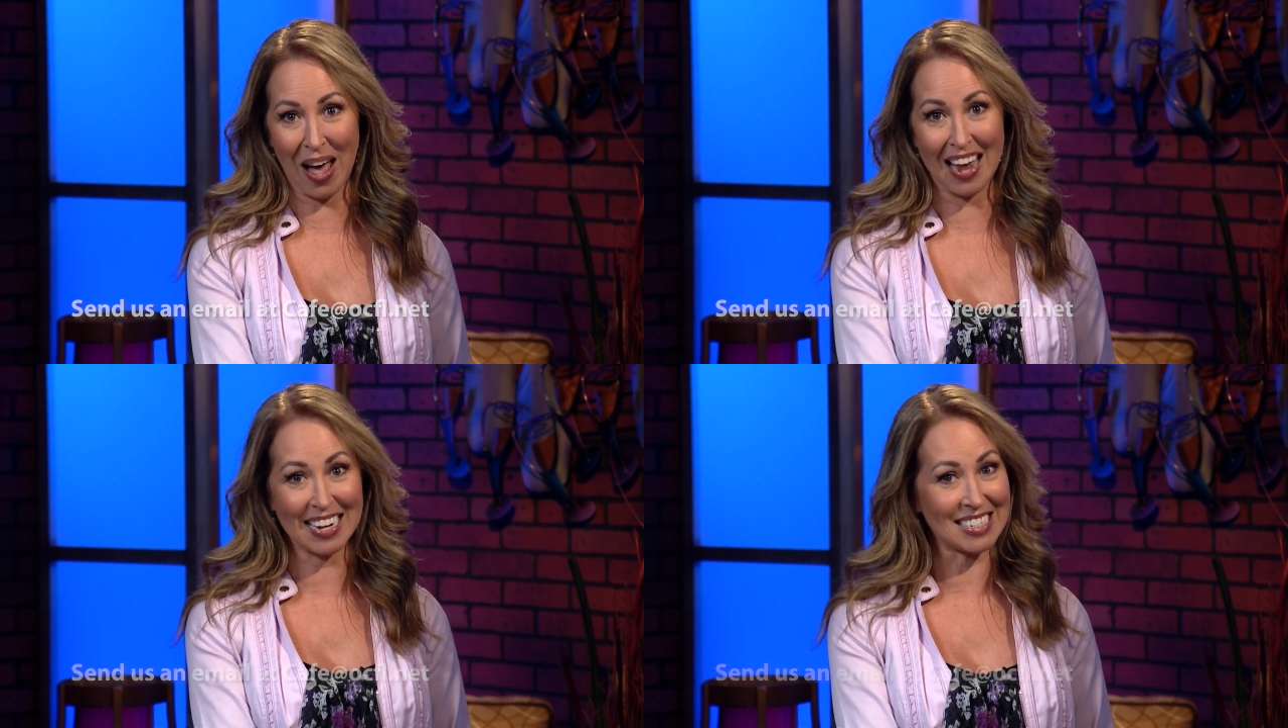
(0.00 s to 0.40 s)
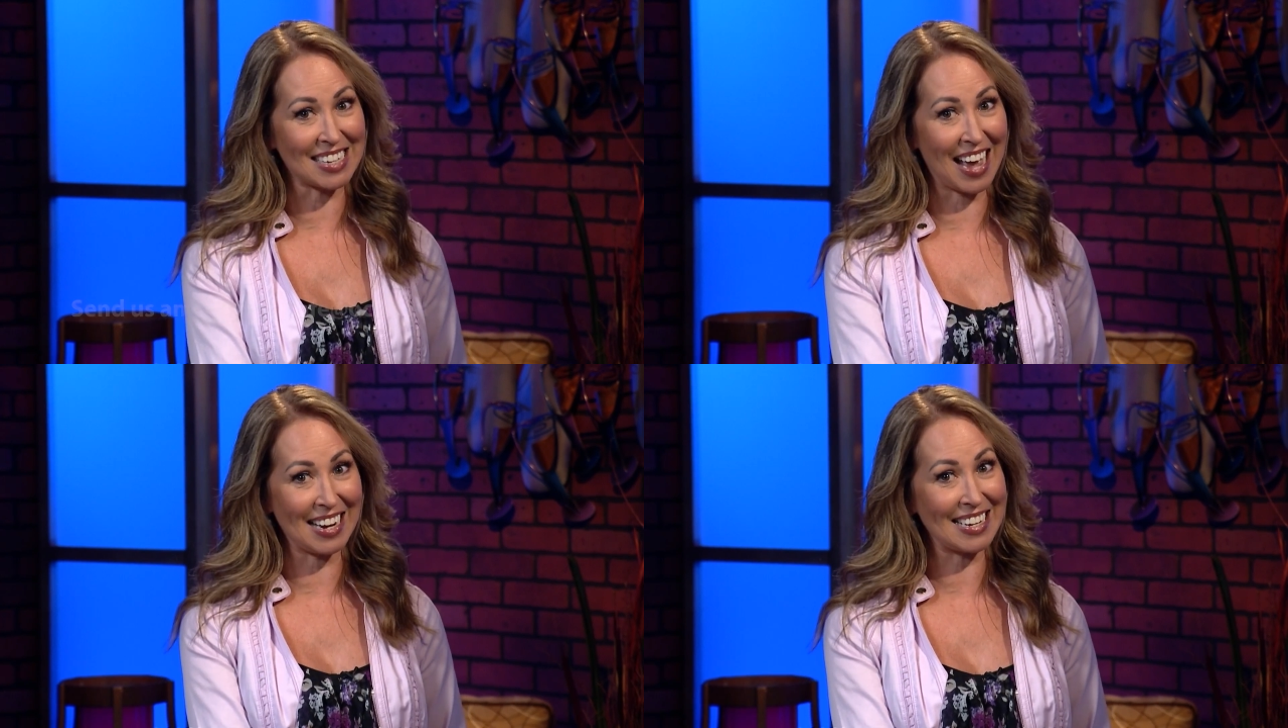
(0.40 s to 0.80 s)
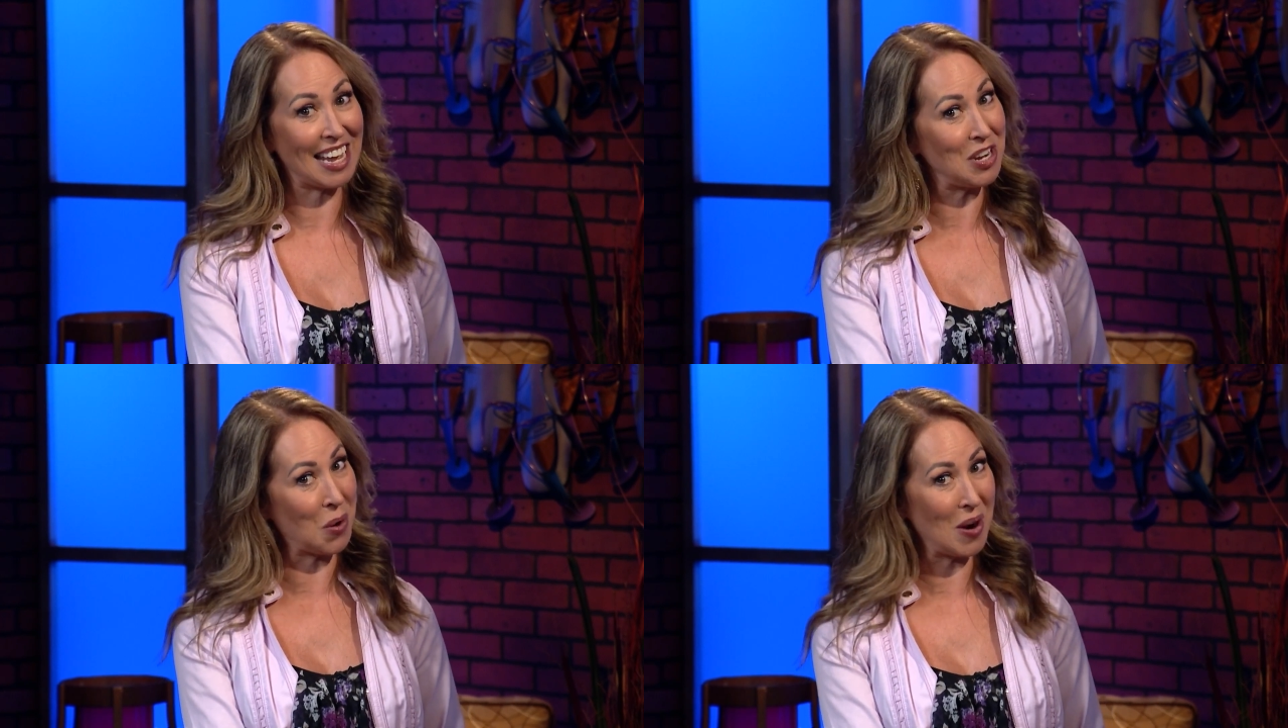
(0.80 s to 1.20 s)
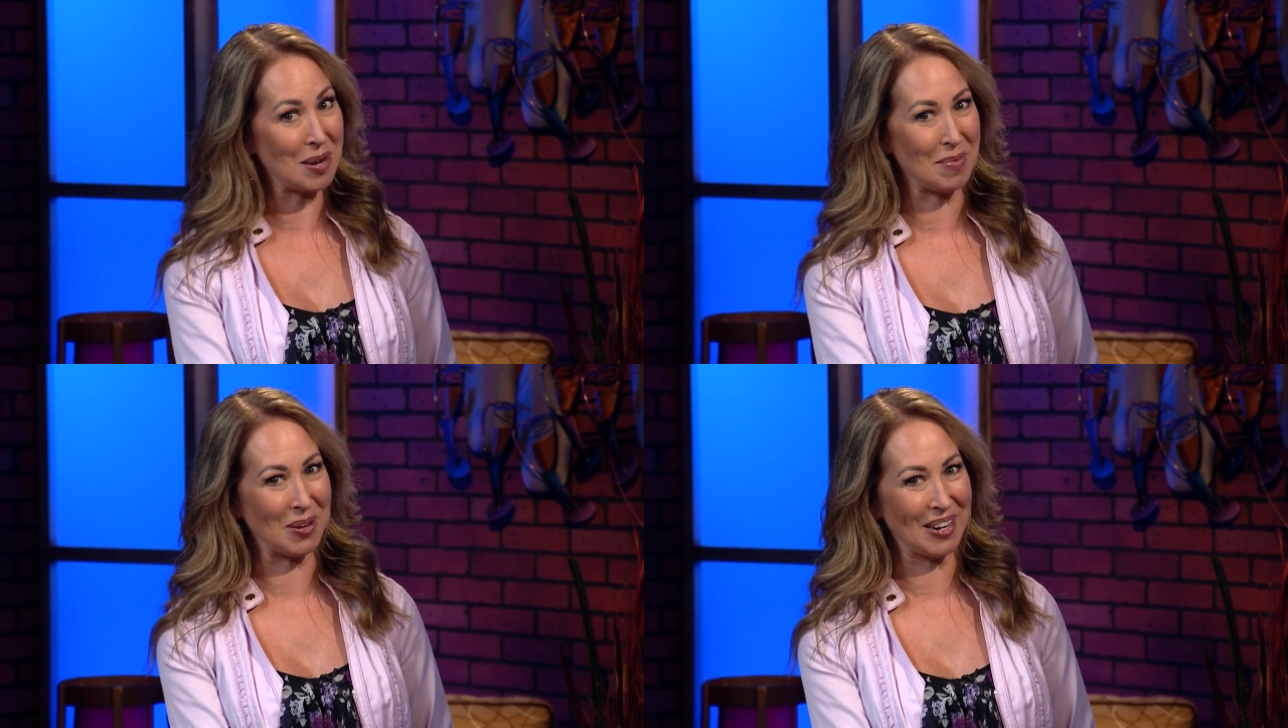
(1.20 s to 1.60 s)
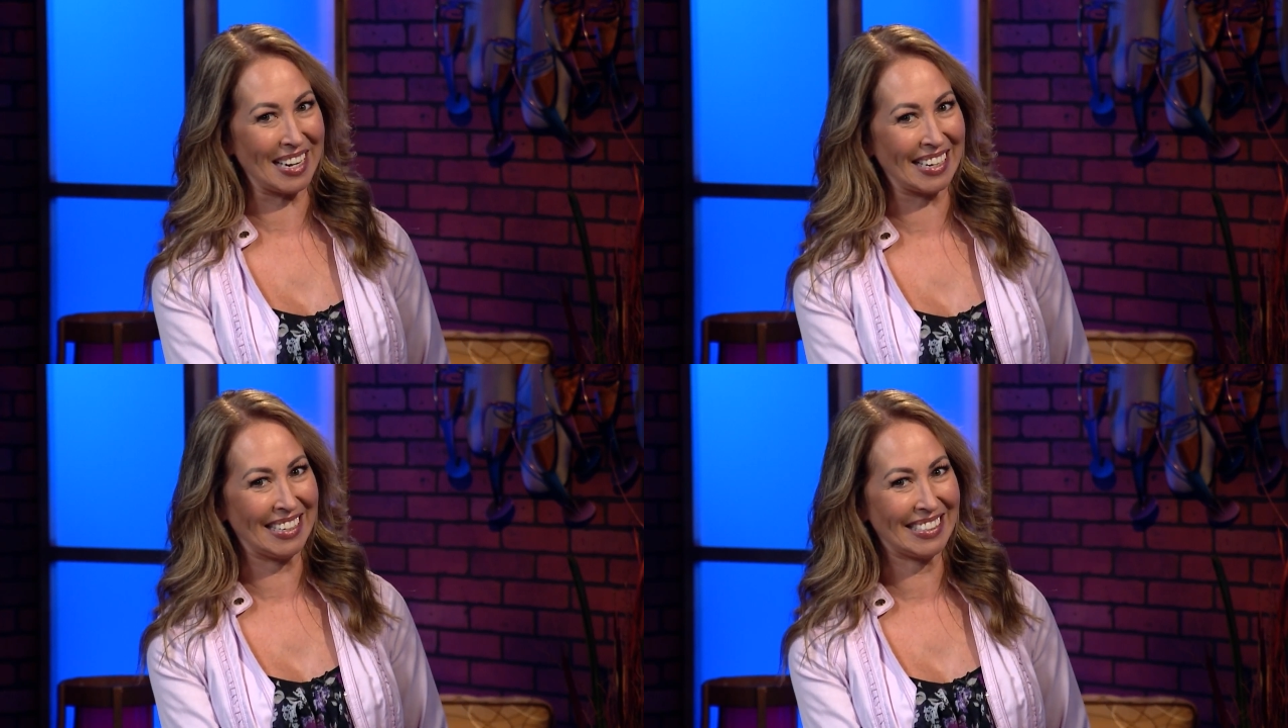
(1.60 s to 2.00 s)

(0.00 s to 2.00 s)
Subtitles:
and exciting in your community.